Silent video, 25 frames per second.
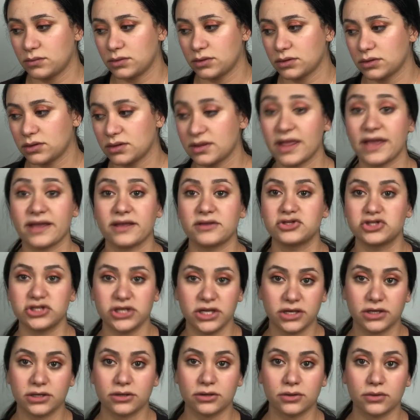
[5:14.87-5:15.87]
like J.
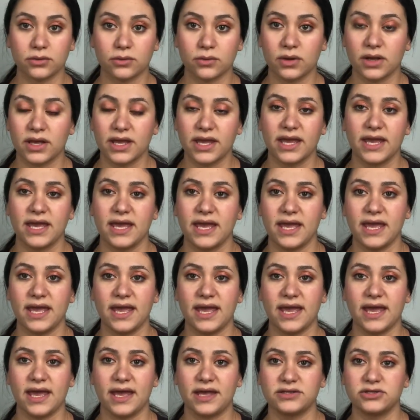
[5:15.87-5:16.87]
Crew,
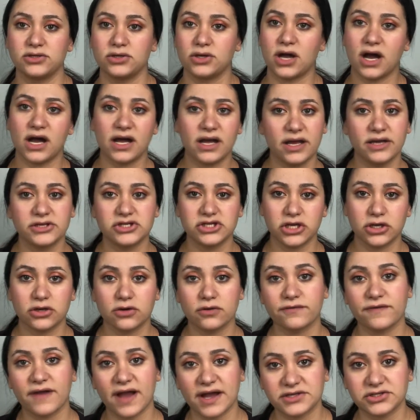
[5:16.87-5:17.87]
and you got a J. Crew
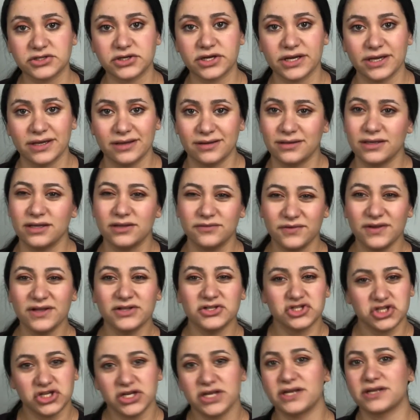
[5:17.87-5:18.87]
factory. You'd feel
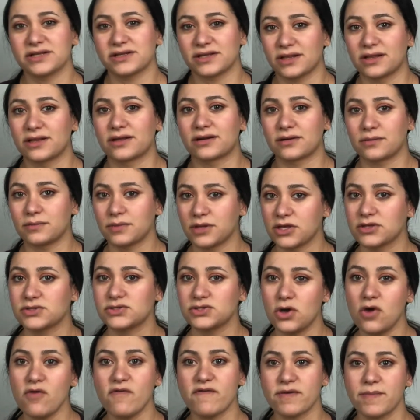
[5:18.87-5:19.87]
cheated a little because you
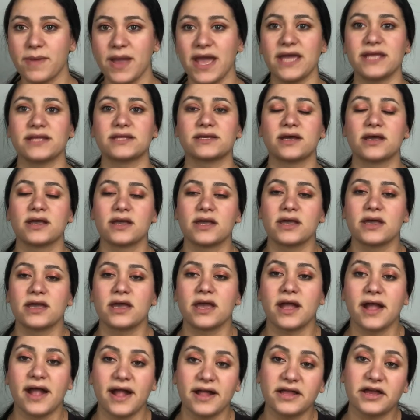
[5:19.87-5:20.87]
overpaid.
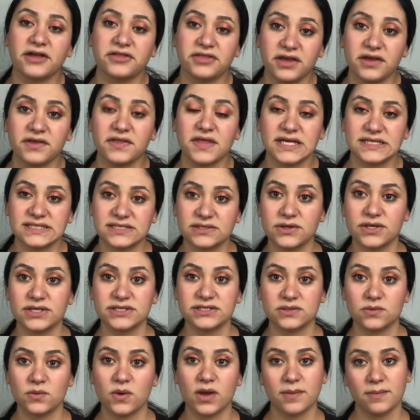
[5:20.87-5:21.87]
And I think that's the
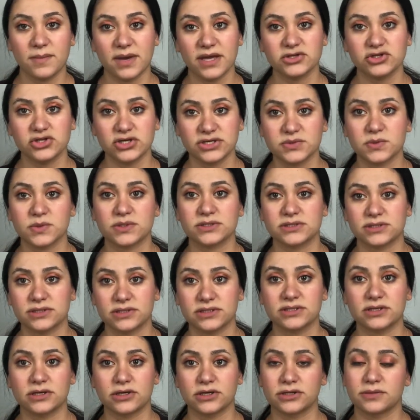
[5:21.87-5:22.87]
reason why my dress was
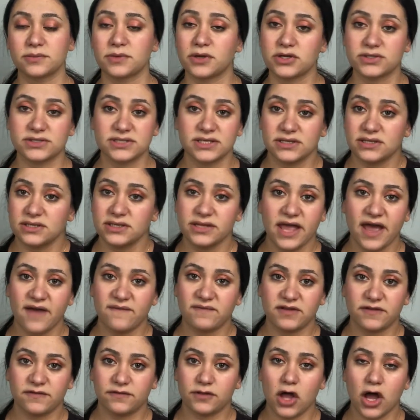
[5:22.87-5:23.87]
returned, because it didn't have
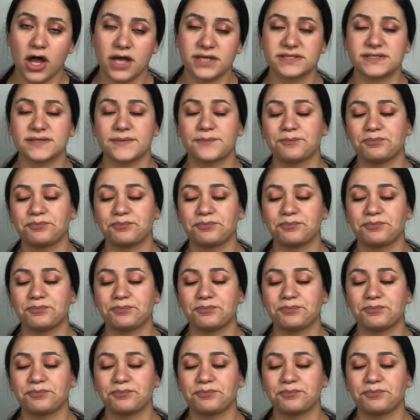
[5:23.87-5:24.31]
any flaws.